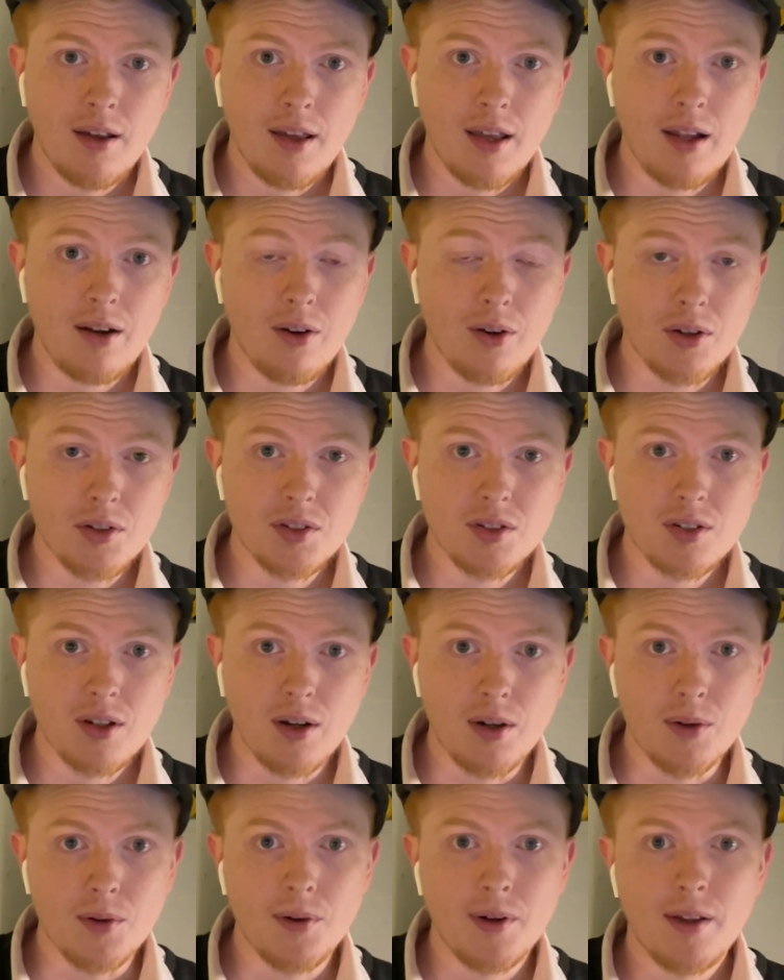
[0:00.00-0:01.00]
And
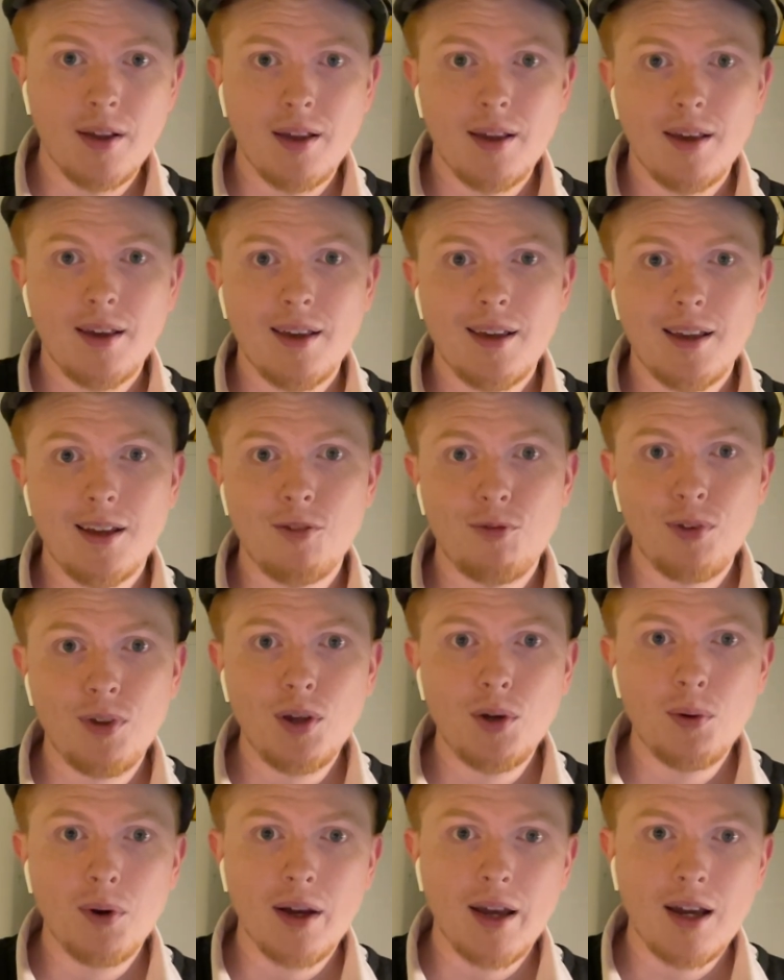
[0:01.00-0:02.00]
also, if
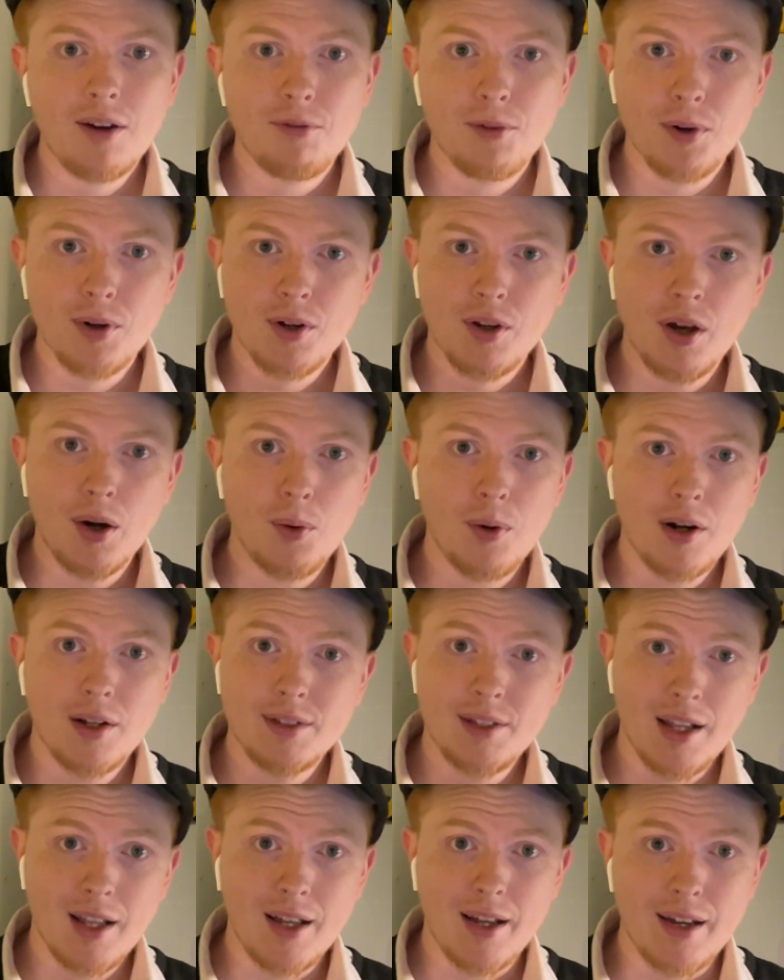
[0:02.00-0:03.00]
you ever go
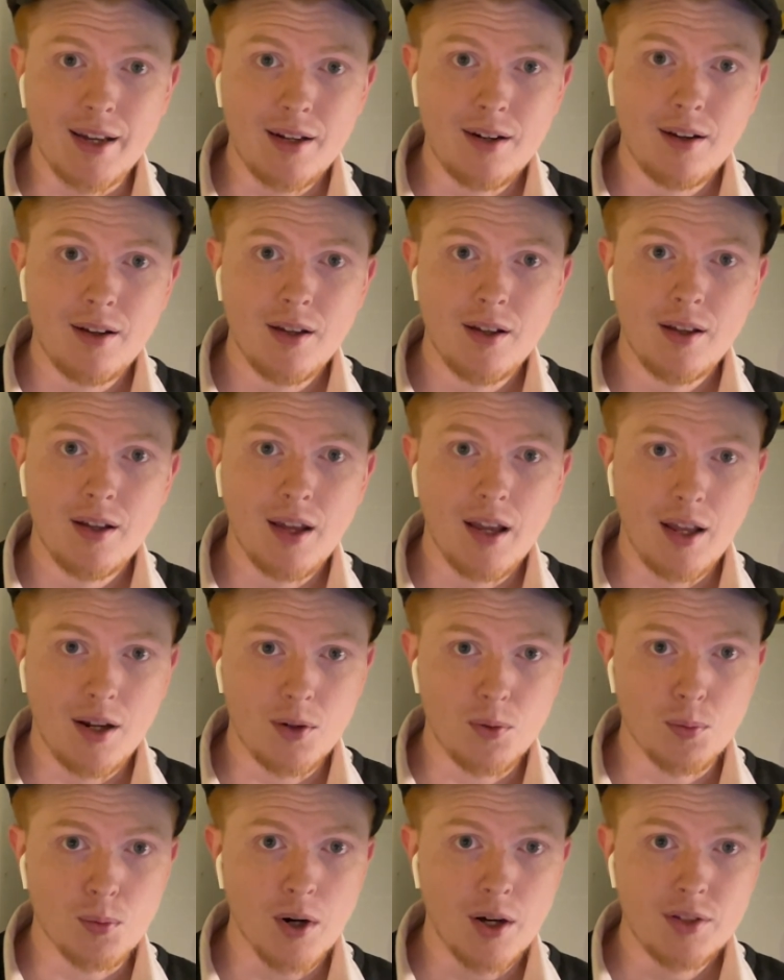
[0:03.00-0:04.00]
online
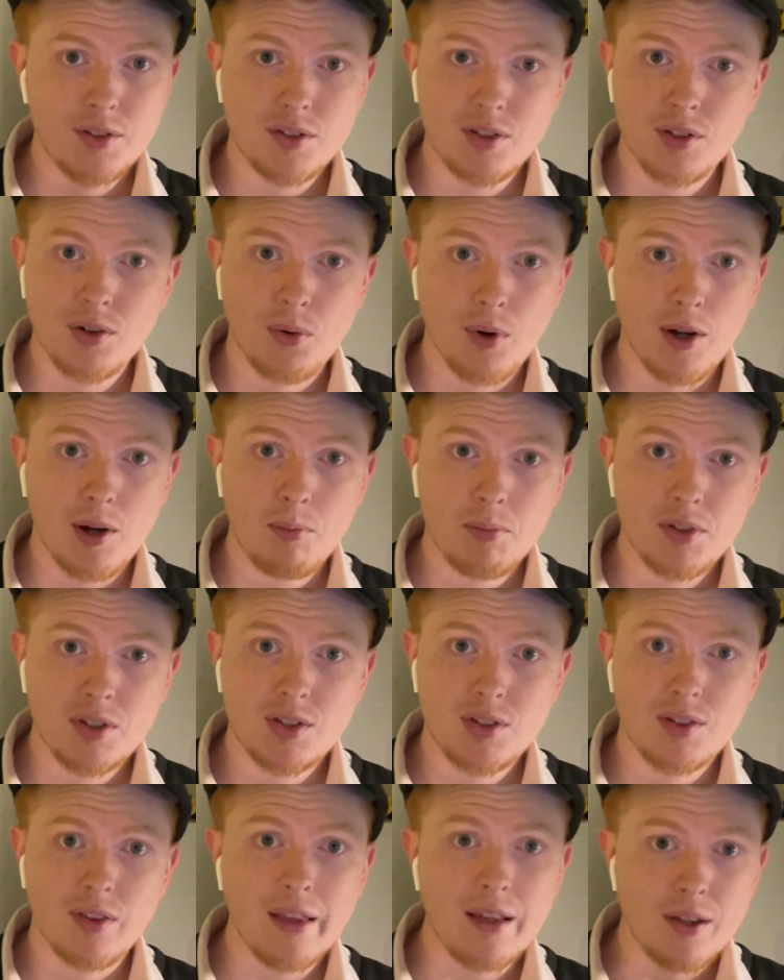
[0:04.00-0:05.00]
and run
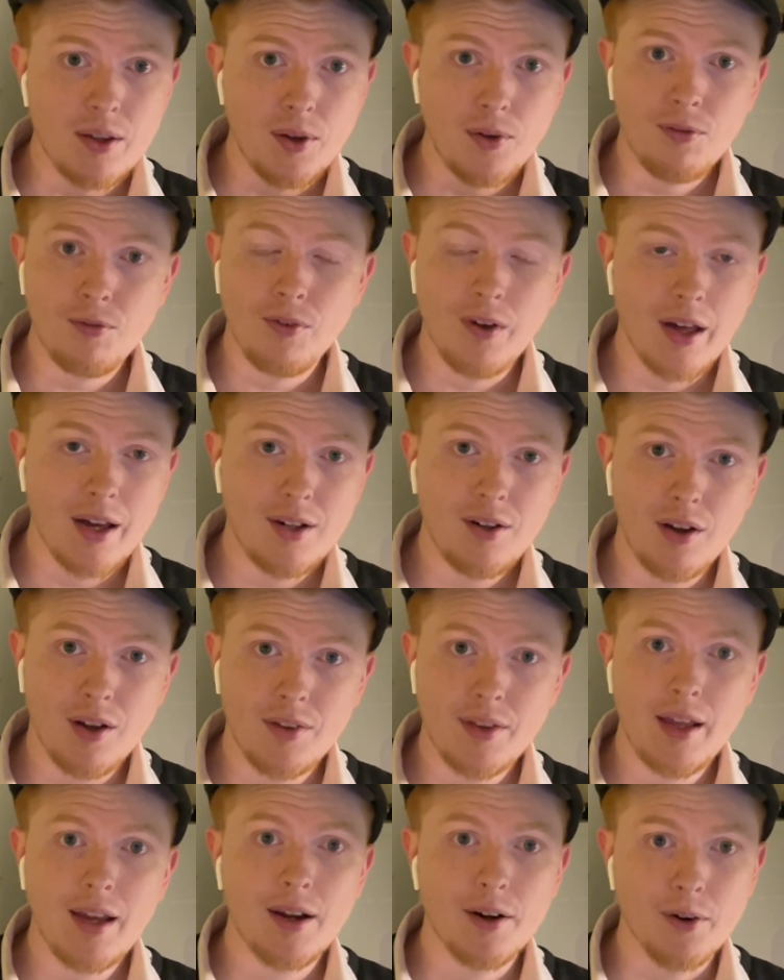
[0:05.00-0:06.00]
scripts that you find
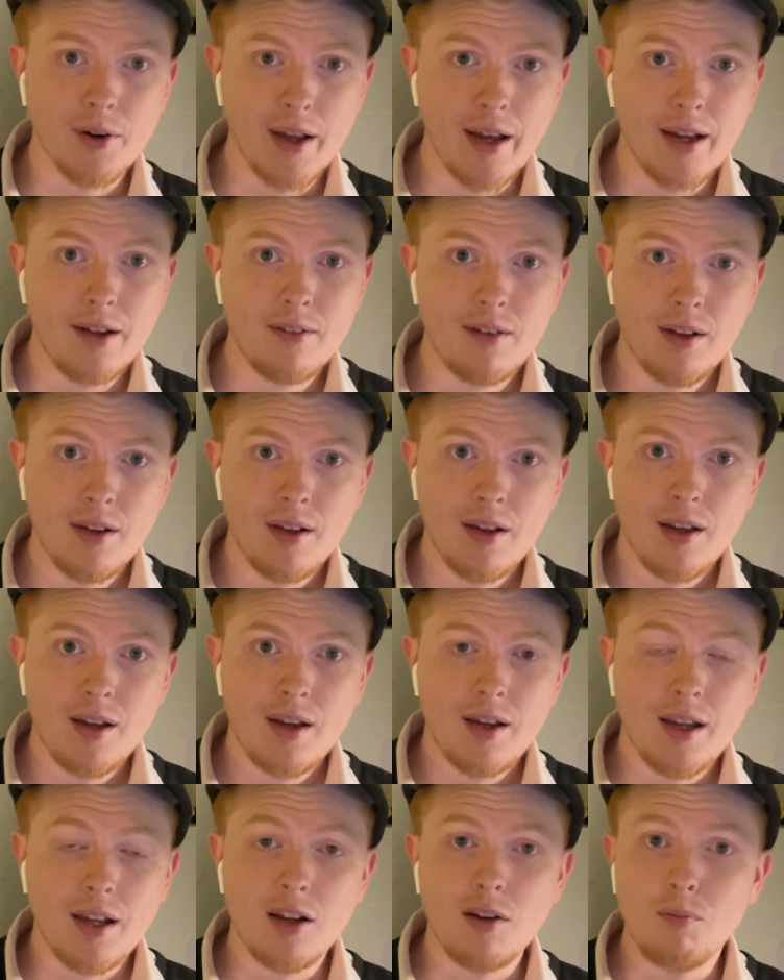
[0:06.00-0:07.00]
on the internet,
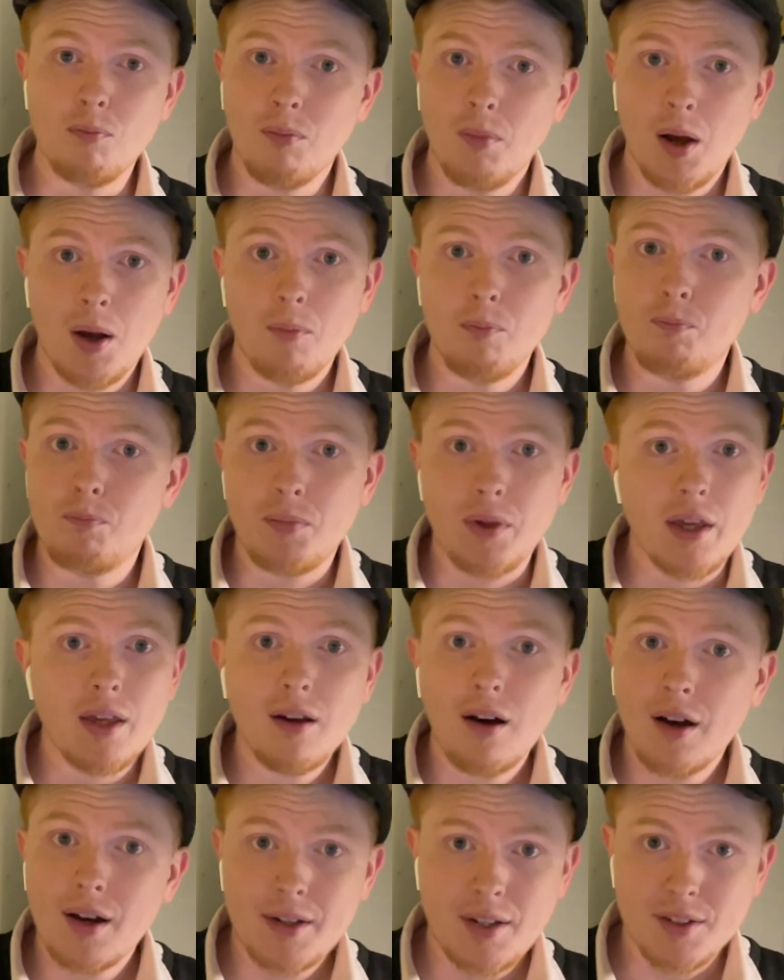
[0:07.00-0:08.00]
and be
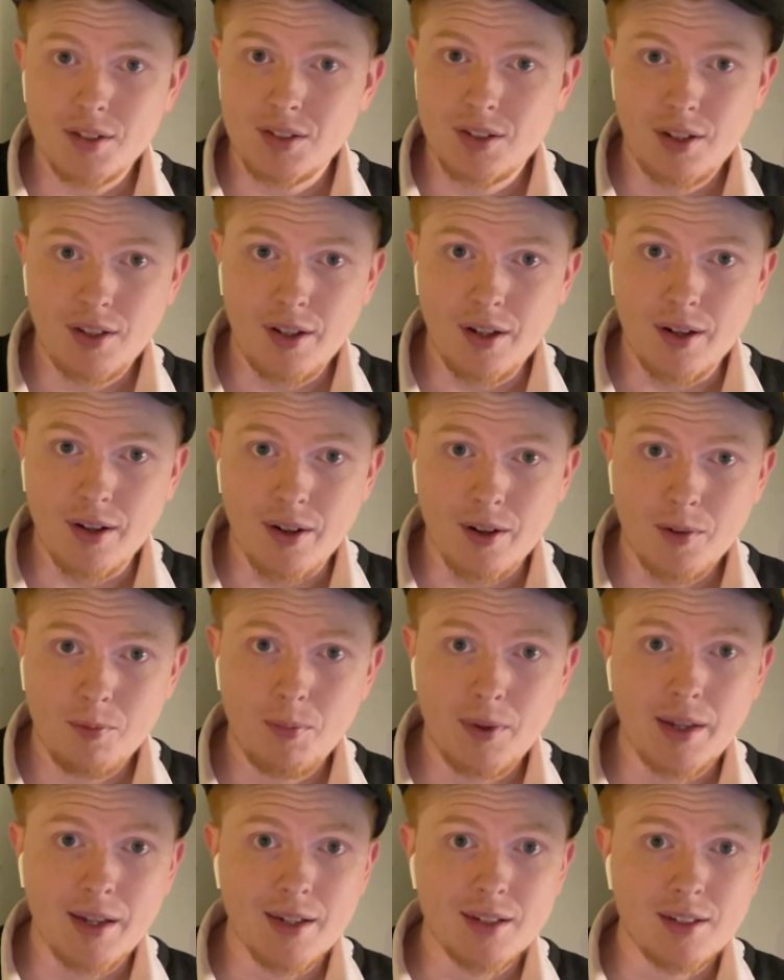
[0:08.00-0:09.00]
honest here,
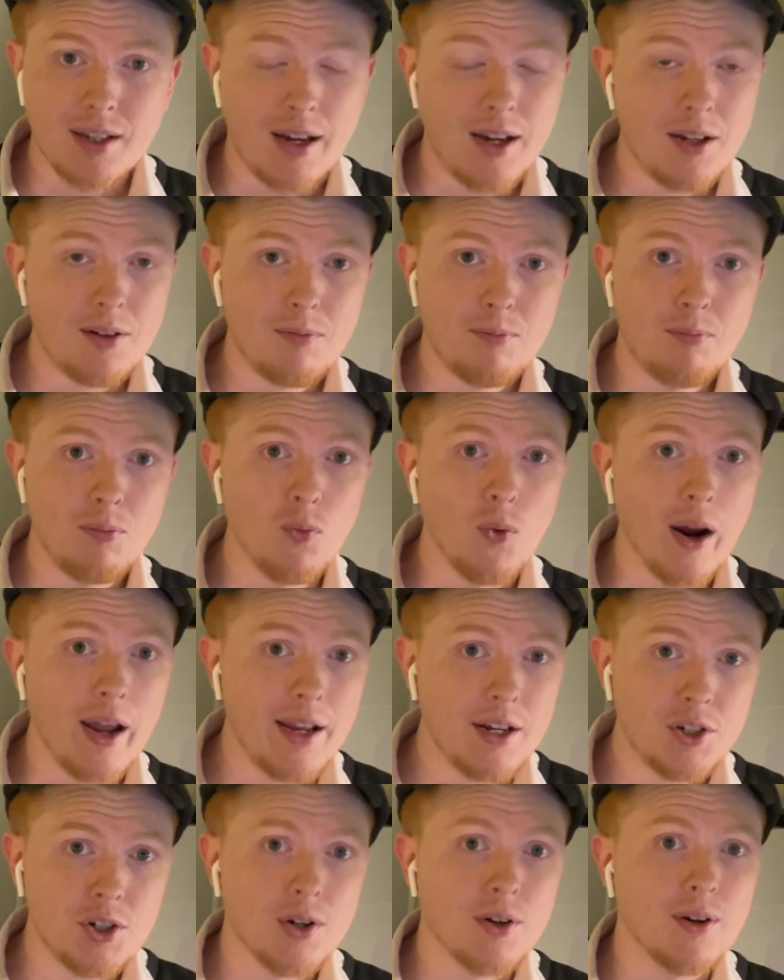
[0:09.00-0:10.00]
because I'd
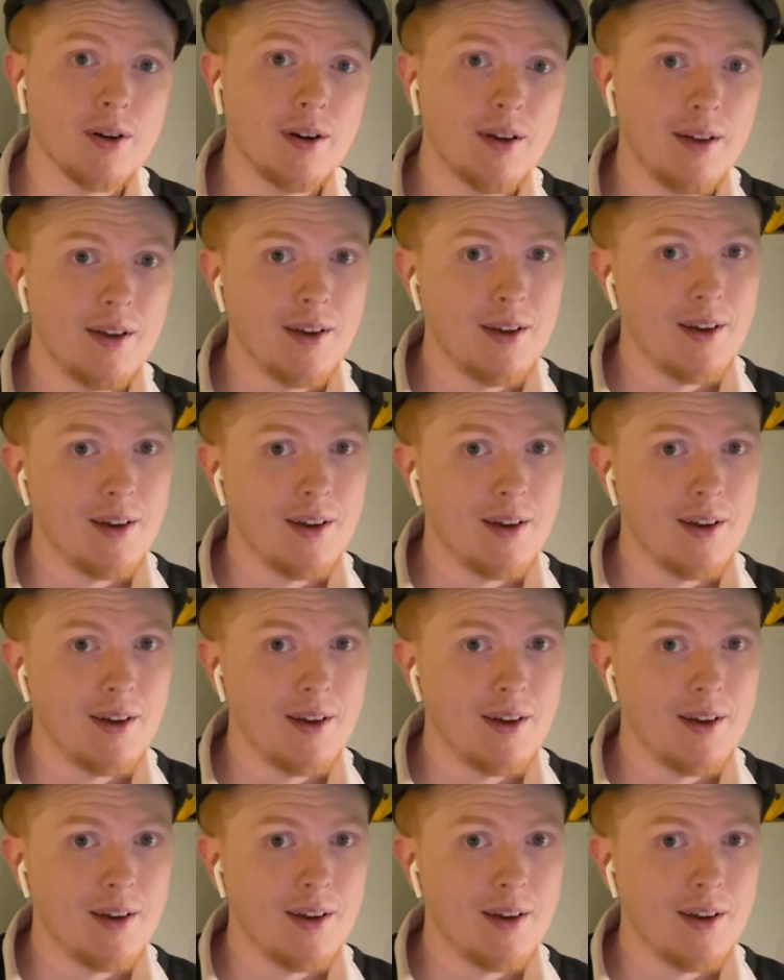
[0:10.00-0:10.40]
wager